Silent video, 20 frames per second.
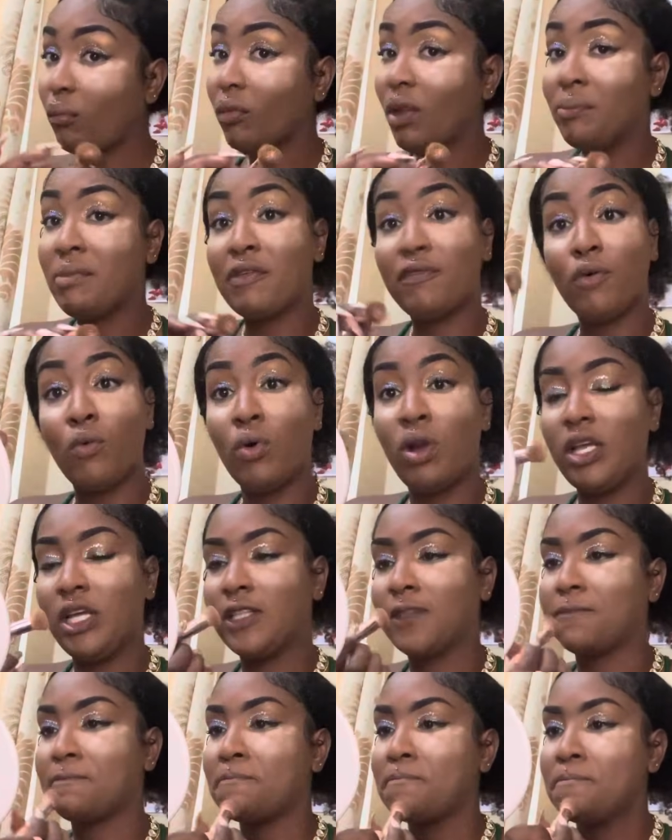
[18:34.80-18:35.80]
I have to hold it.
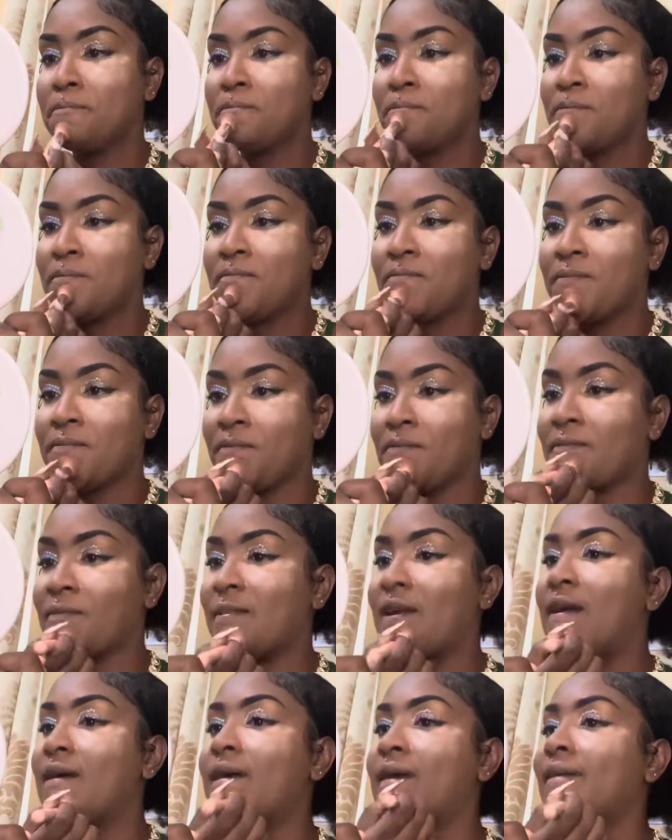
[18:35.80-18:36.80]

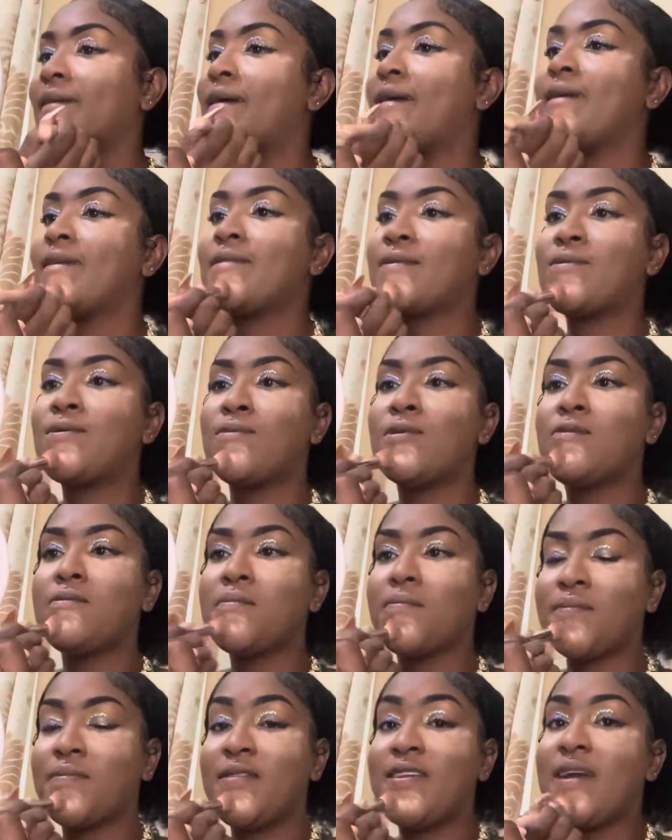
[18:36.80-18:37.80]
Alright guys, cool.
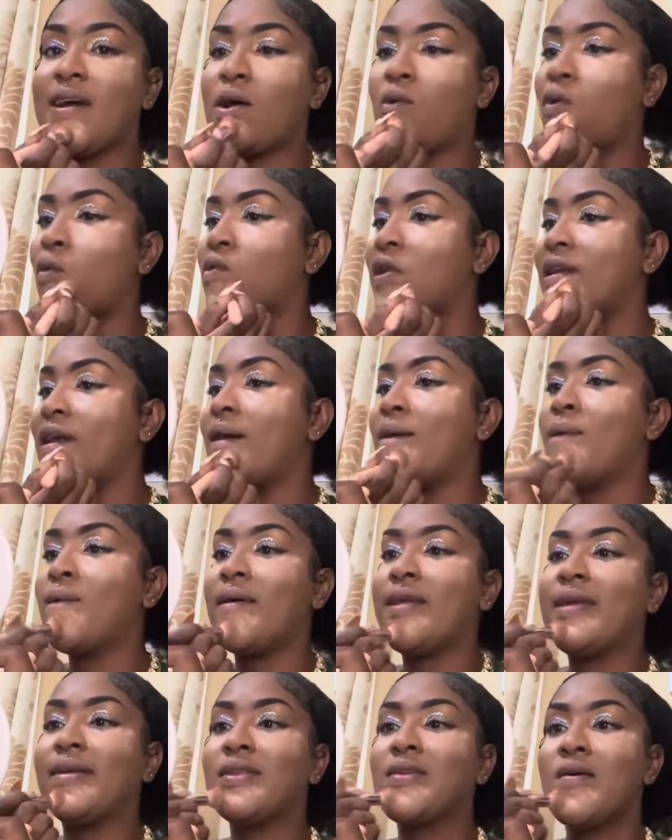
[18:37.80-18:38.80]
They are hold
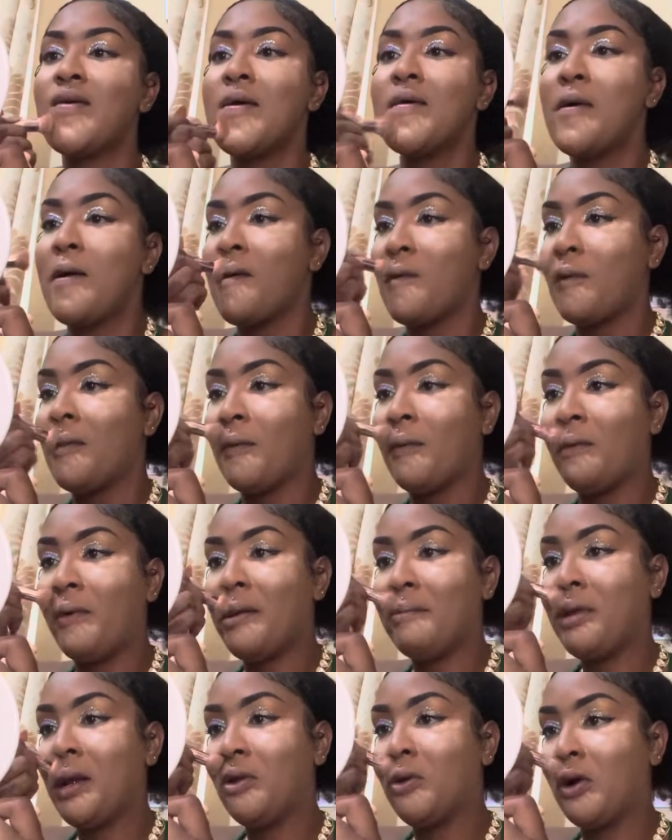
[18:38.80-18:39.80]
it.
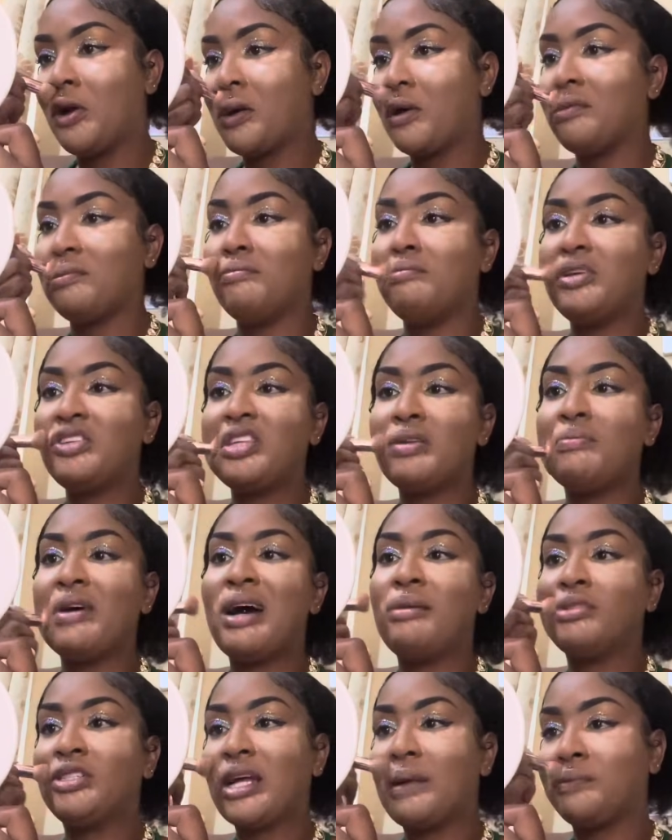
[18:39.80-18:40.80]
When I look, I see
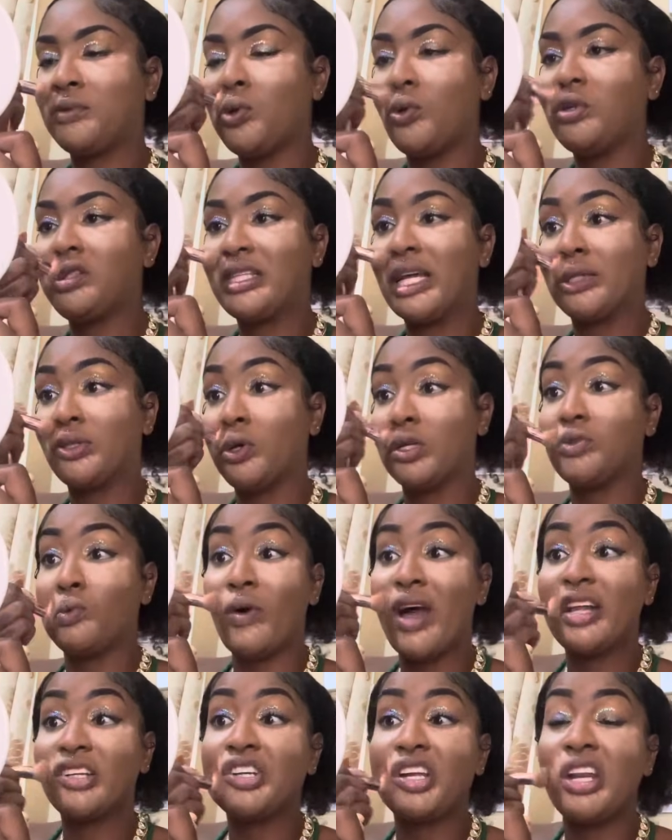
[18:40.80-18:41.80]
mom's job two status.
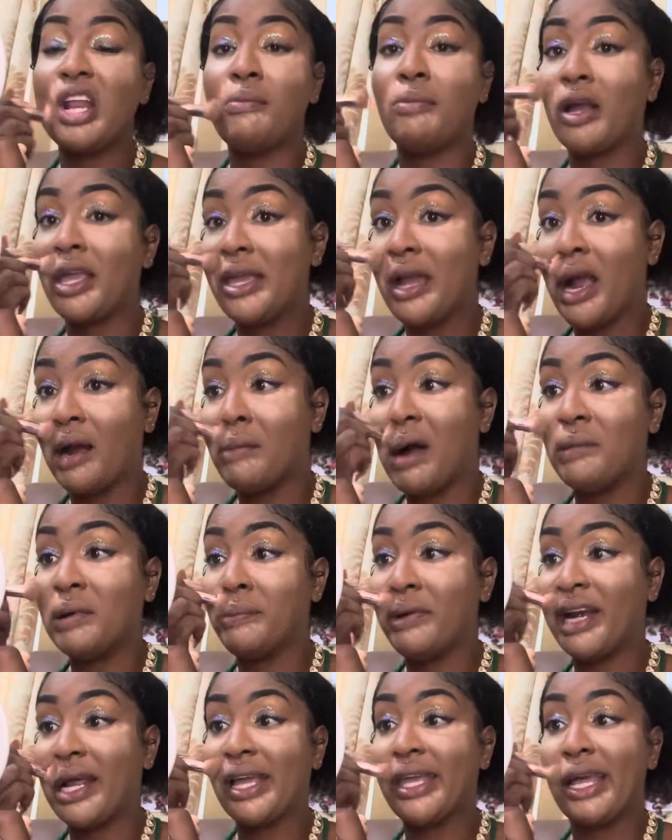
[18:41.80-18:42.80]
While she in my car, but my
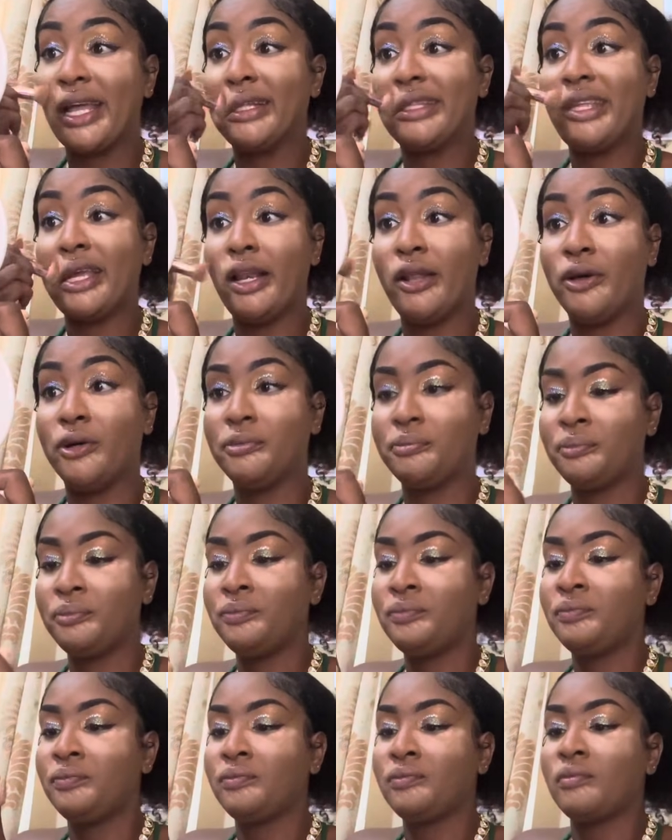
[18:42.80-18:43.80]
brother can't tell you.
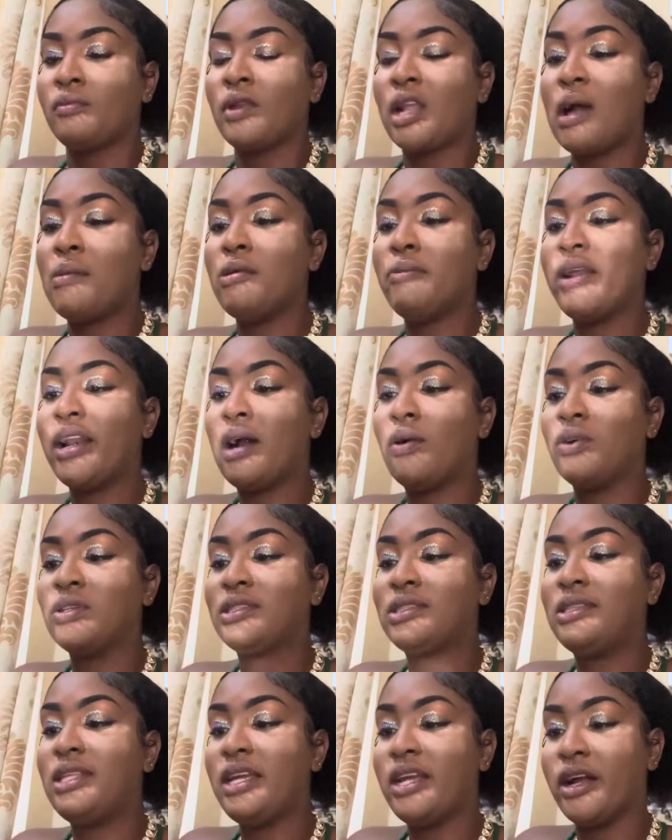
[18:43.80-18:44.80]
Because my brother was
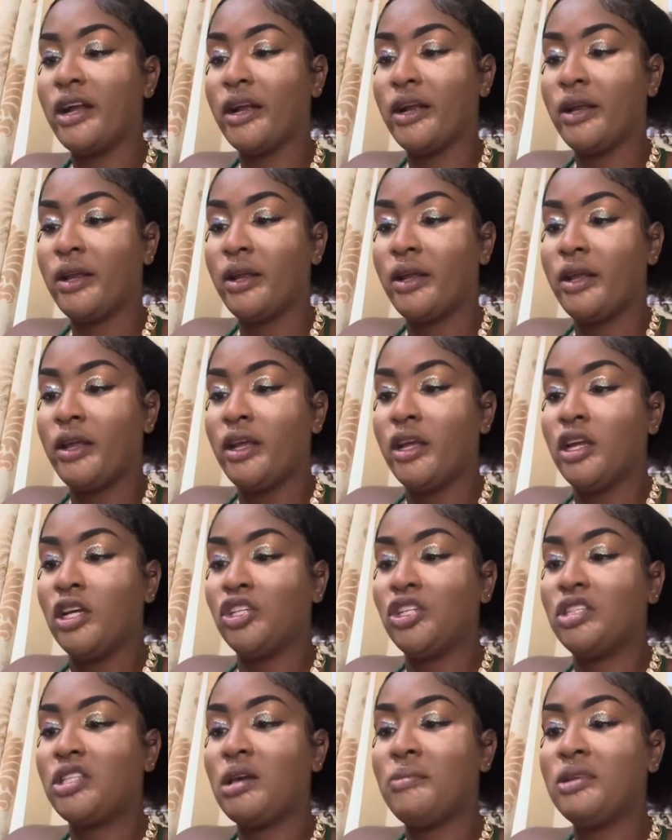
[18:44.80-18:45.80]
there.
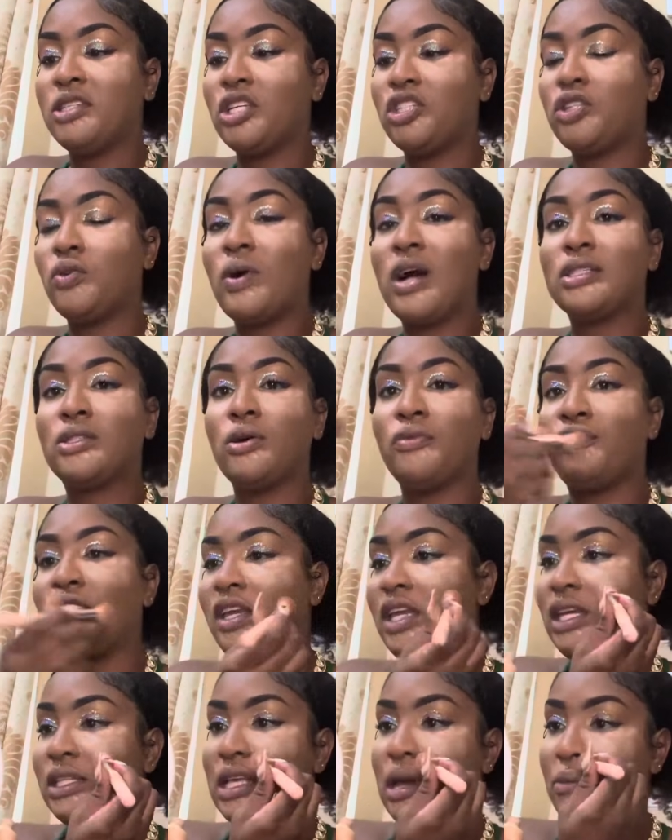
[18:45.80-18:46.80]
She tell me say she wants something
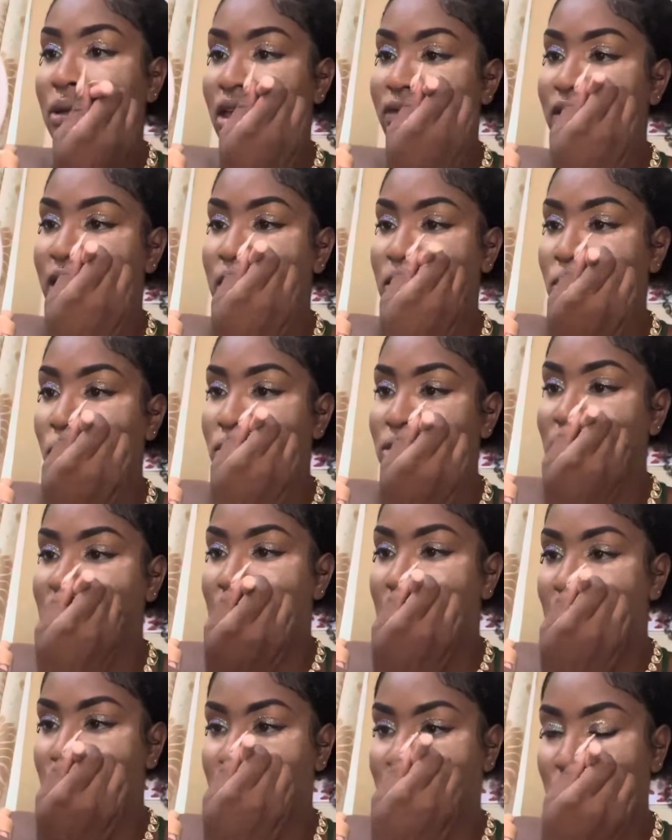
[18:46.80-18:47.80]
to eat and I give her $1,000.
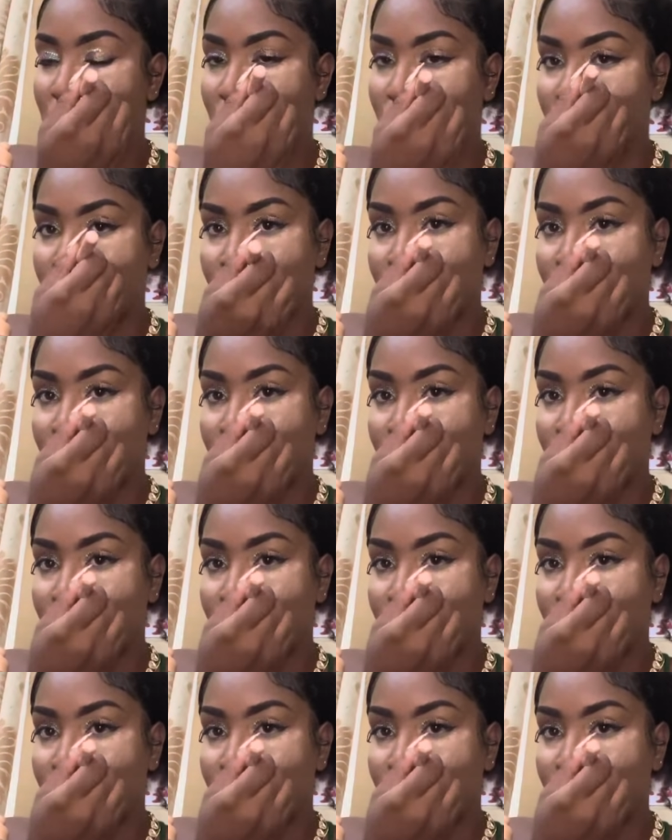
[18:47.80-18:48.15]
I say,